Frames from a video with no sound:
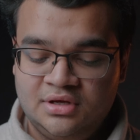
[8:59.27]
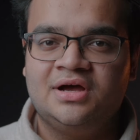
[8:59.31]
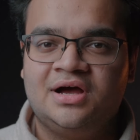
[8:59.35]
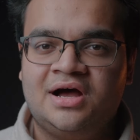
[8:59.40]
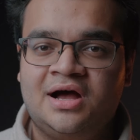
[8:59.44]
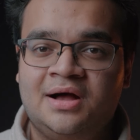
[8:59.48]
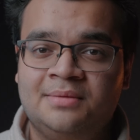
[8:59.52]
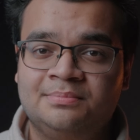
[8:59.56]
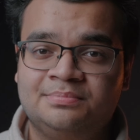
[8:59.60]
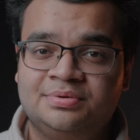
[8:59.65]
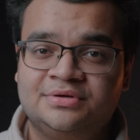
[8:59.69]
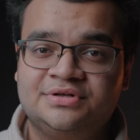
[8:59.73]

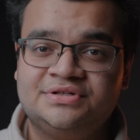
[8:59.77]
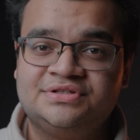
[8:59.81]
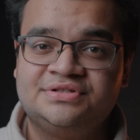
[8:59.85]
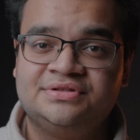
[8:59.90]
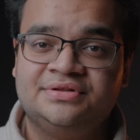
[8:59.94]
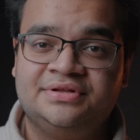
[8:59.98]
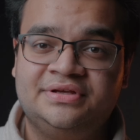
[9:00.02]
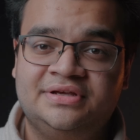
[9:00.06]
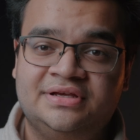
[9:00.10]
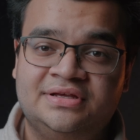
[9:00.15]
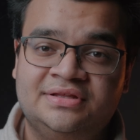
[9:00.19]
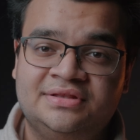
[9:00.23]
I'm
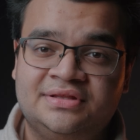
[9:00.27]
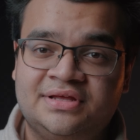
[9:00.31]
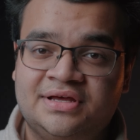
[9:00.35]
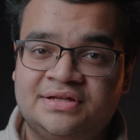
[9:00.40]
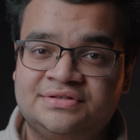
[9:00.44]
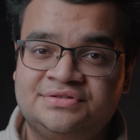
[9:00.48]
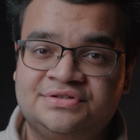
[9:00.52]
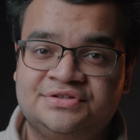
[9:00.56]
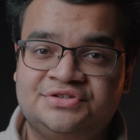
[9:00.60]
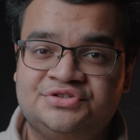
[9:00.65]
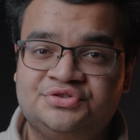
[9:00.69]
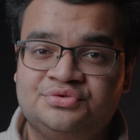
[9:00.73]
personally in that
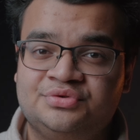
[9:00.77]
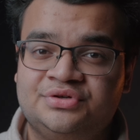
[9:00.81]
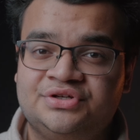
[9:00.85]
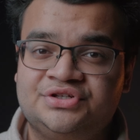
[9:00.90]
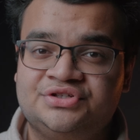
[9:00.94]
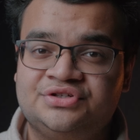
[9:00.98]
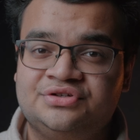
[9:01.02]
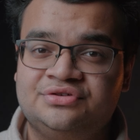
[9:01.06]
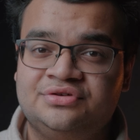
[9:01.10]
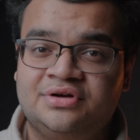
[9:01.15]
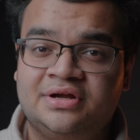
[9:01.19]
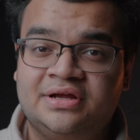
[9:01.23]

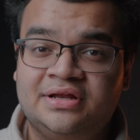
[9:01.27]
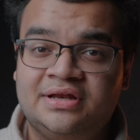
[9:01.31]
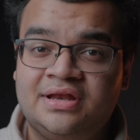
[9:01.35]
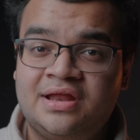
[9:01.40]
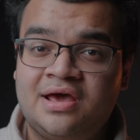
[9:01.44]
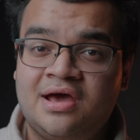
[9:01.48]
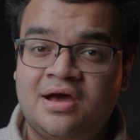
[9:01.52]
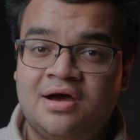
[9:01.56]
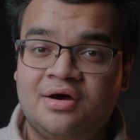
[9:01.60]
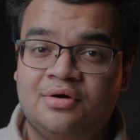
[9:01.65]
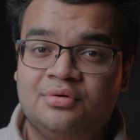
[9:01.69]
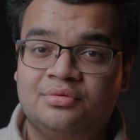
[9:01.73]
situation right
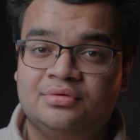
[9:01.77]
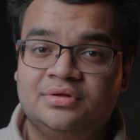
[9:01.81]
now.